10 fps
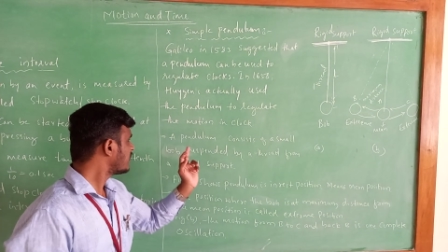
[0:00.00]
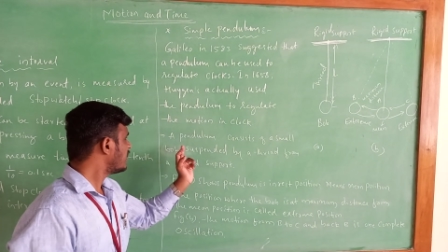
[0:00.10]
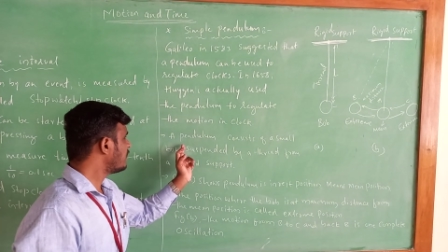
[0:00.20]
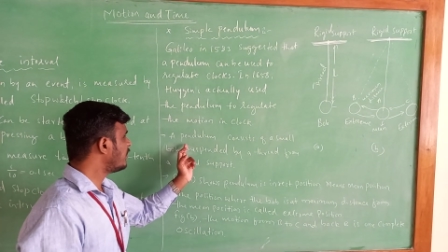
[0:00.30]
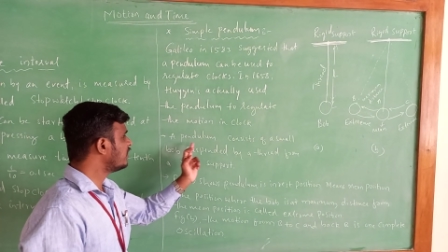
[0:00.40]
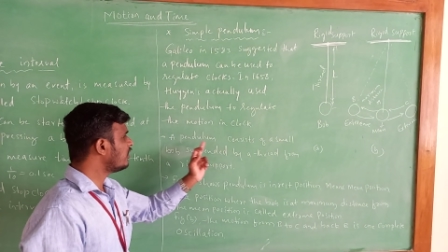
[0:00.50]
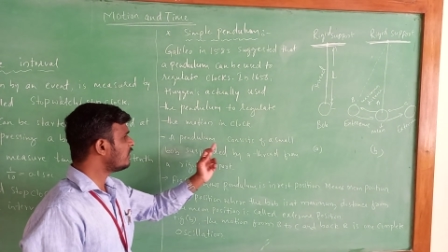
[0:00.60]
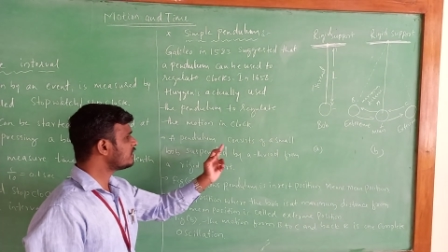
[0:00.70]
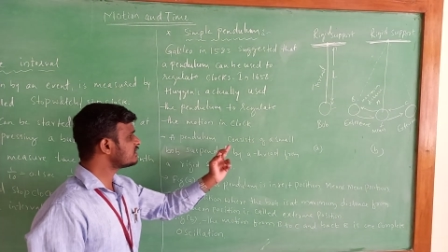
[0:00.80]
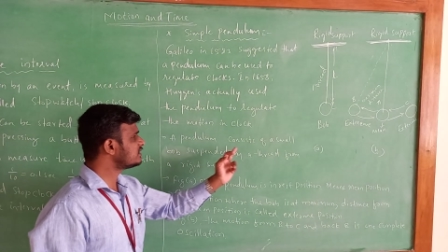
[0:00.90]
A
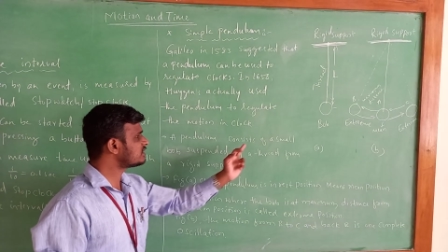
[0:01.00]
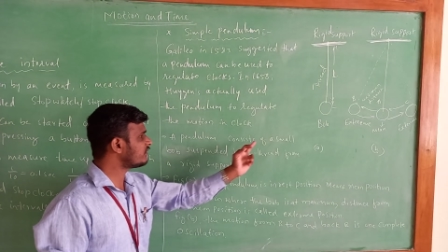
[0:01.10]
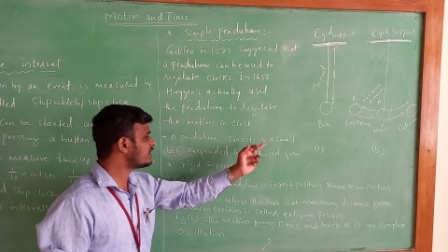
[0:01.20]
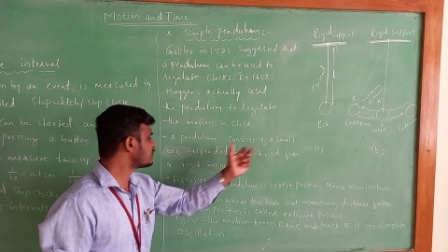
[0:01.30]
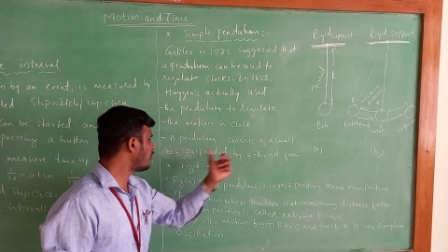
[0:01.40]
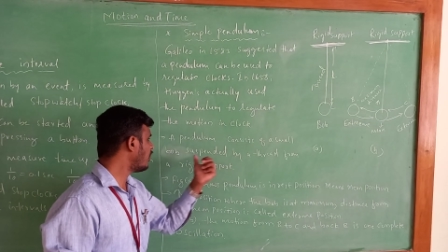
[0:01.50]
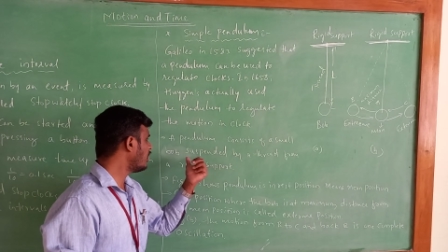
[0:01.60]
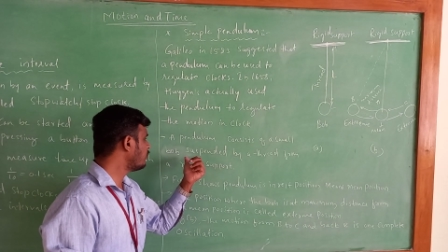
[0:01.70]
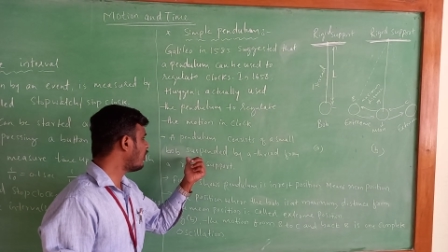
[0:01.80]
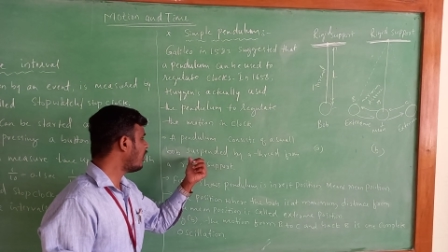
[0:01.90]
pendulum consists of a small
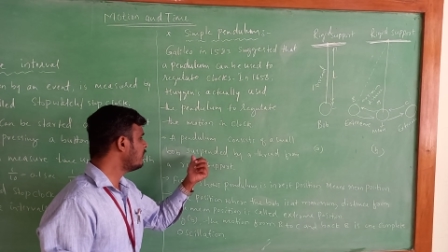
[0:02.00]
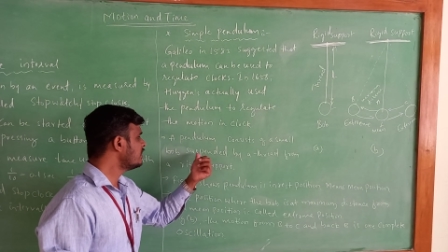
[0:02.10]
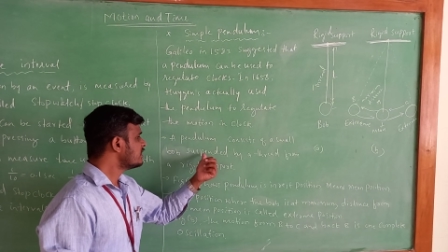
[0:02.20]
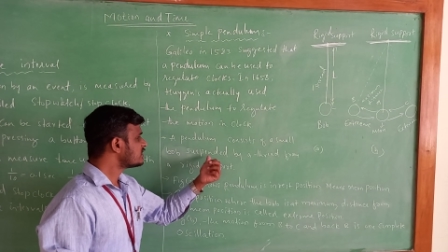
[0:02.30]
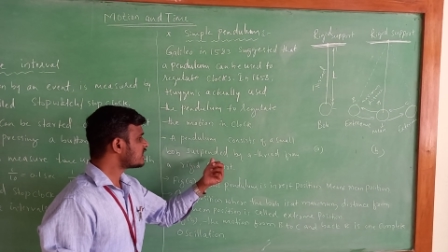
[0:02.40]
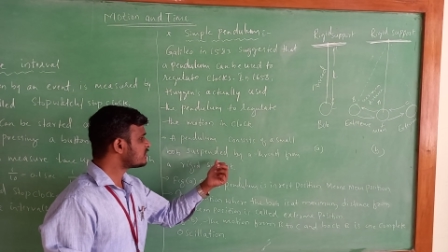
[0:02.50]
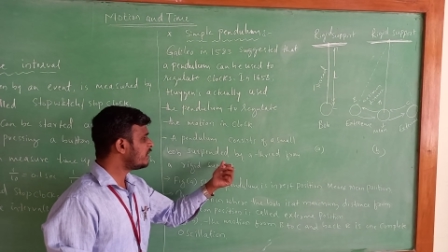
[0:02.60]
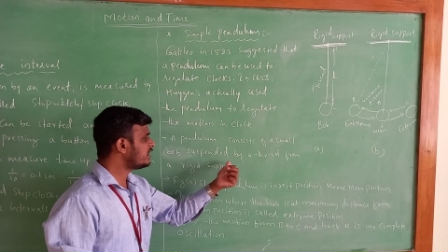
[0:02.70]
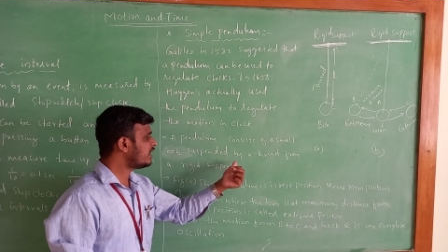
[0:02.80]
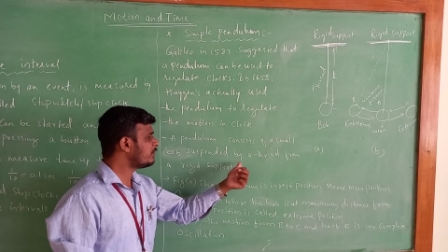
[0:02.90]
bob
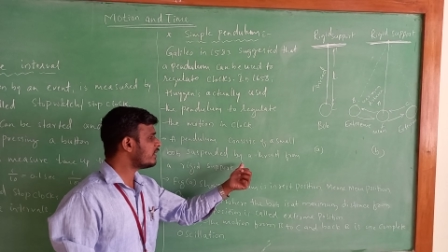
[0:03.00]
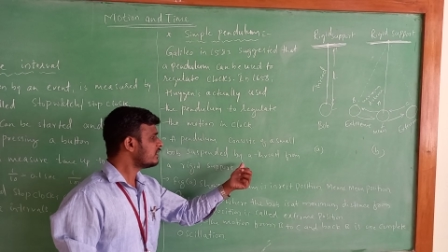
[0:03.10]
suspended